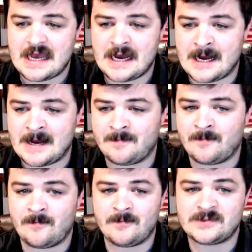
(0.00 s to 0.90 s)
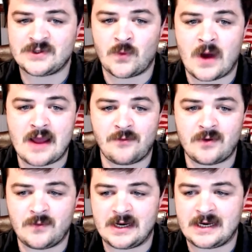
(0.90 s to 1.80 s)
So why would
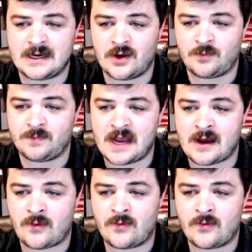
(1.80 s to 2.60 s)
we need help now?